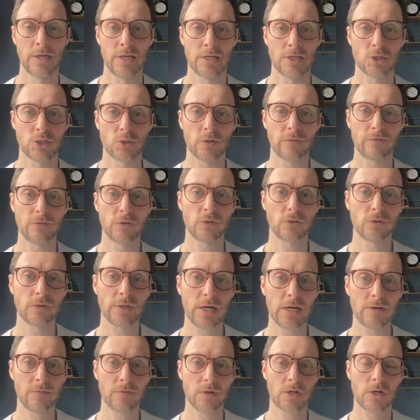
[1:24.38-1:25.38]
So if you do
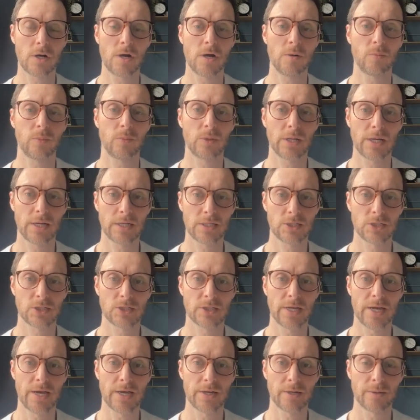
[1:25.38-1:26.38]
have a complex
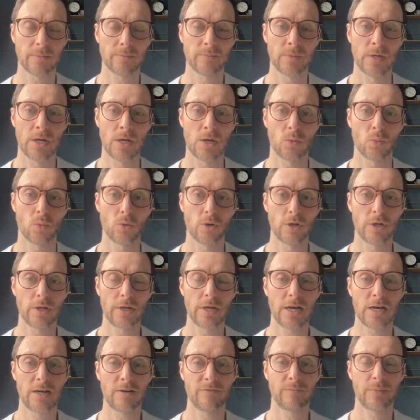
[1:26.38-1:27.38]
setup where you
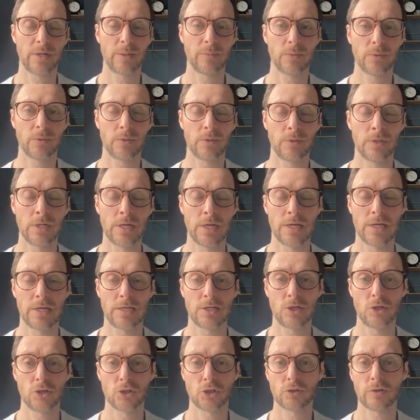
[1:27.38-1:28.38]
have people
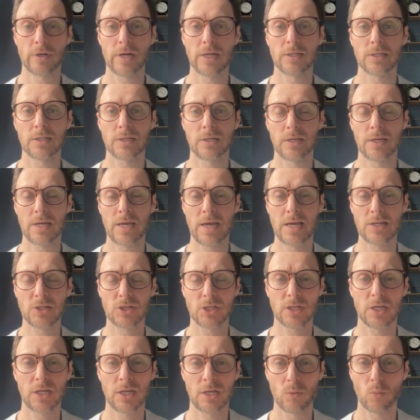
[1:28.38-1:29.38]
you're trying to
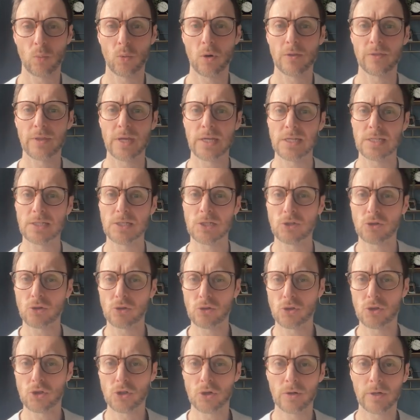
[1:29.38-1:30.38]
educate what they need to do
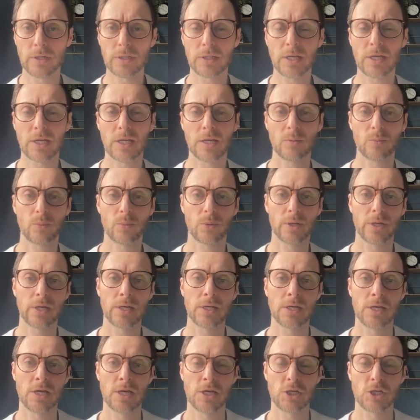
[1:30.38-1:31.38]
during the
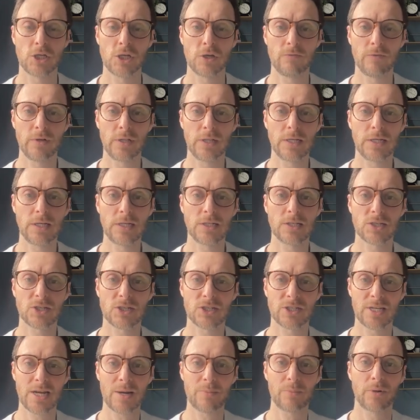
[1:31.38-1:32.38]
gameplay, you really need to
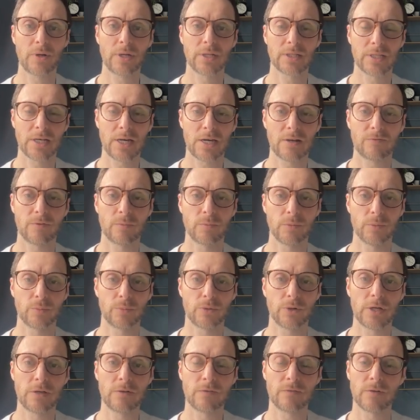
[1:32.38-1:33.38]
separate that from the
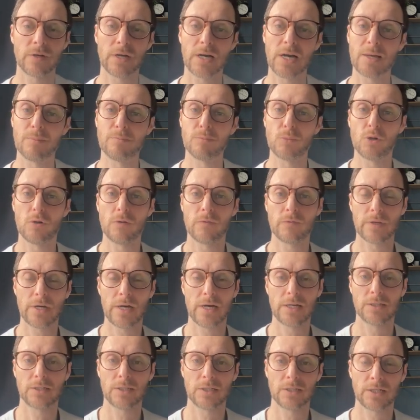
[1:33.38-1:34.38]
brief and move
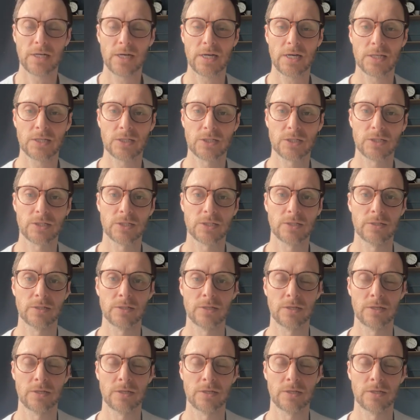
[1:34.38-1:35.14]
that into tasks.